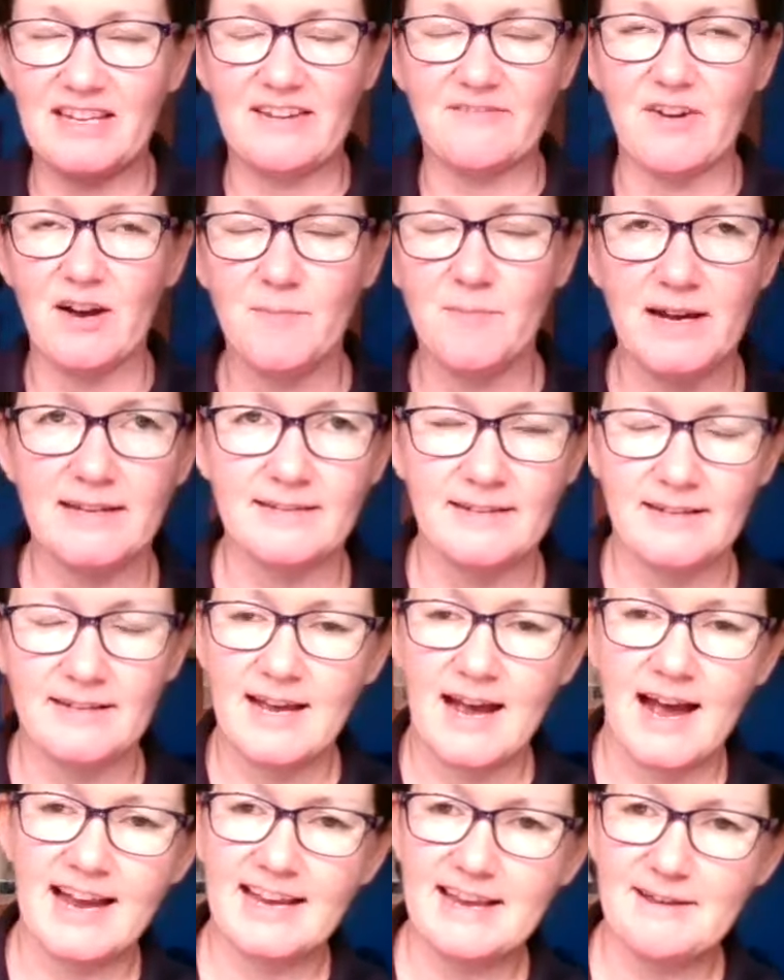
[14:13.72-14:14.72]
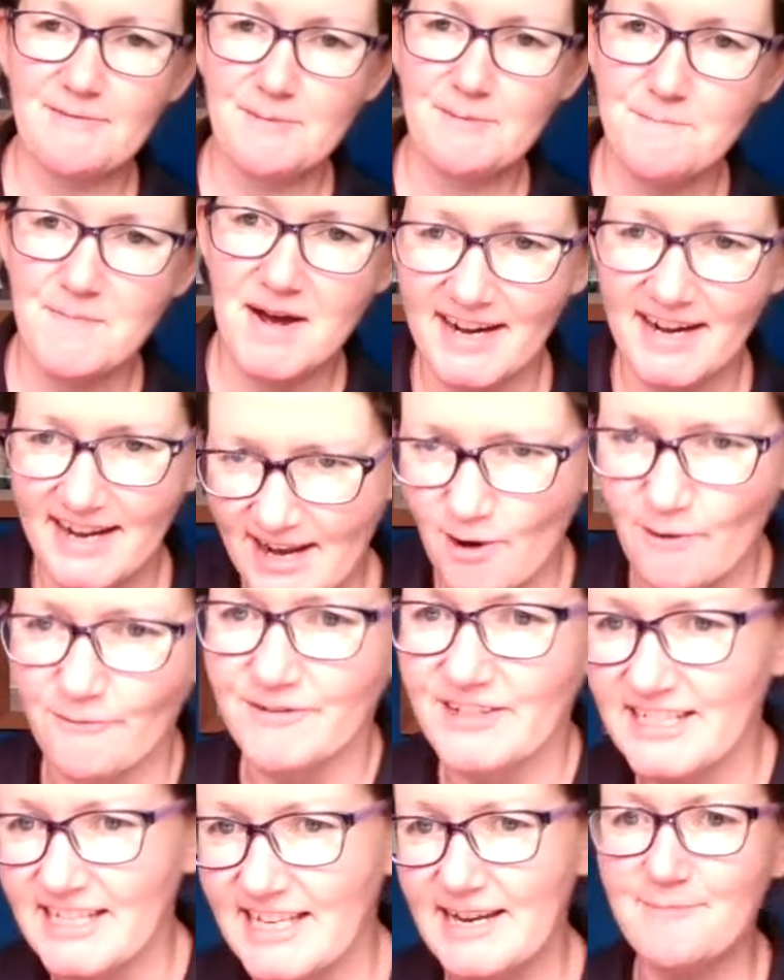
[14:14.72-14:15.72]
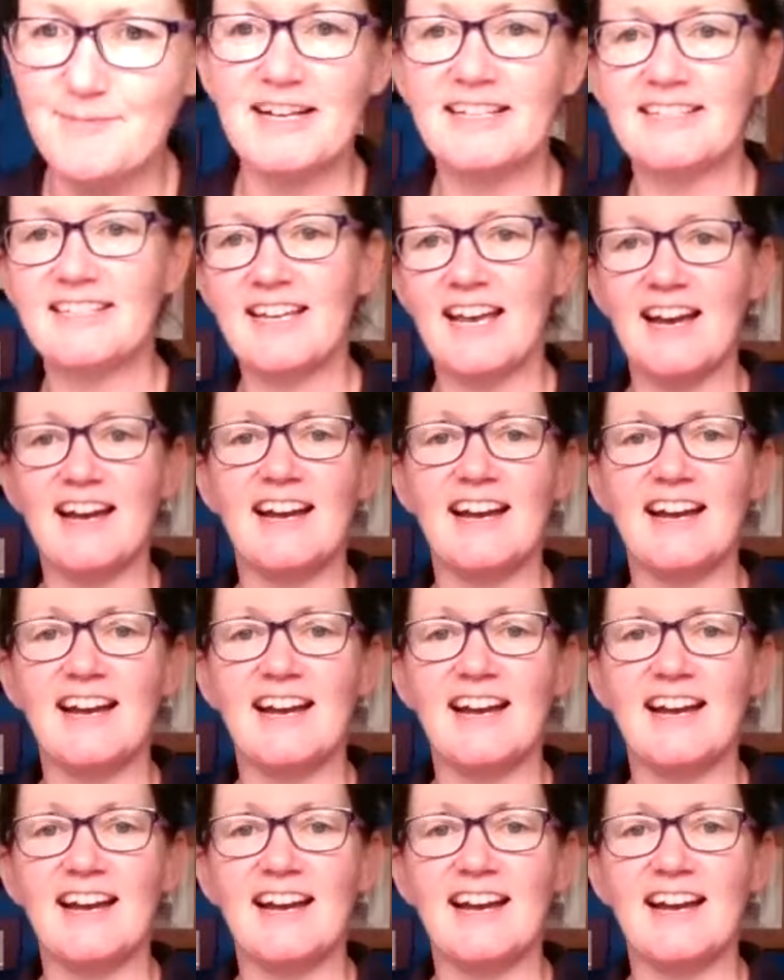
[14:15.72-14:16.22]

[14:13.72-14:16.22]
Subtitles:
give up. I give them money, obviously, but